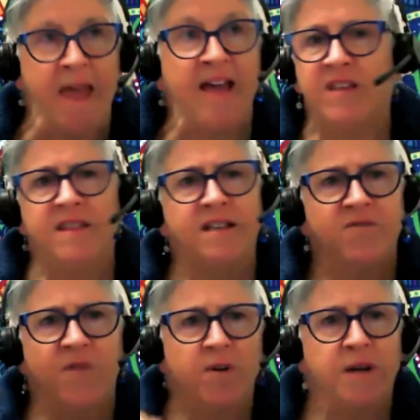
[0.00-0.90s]
and then
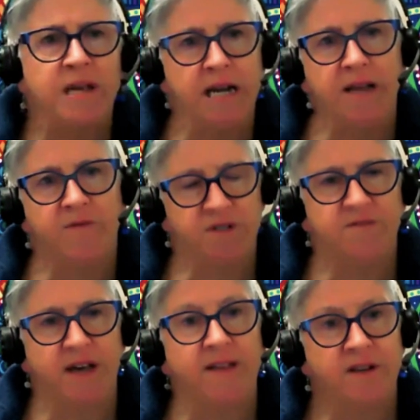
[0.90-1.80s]
there's varying levels
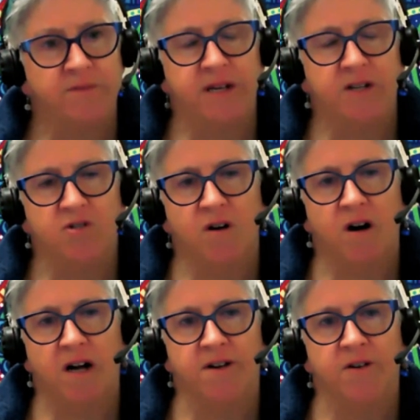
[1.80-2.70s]
of that are being
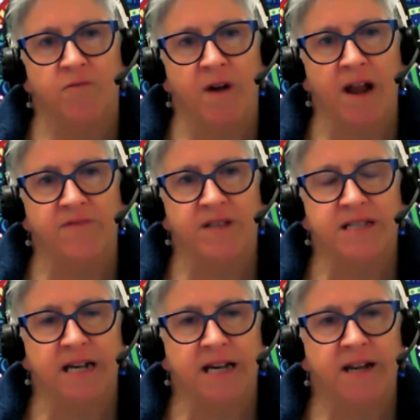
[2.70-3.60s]
trialled around the
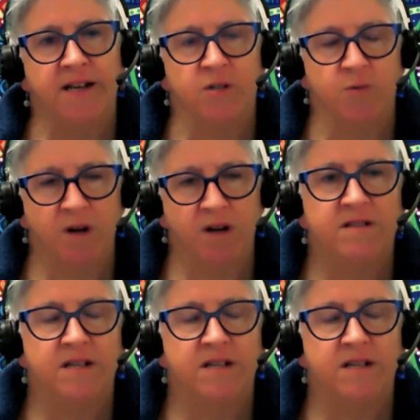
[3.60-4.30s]
state as well.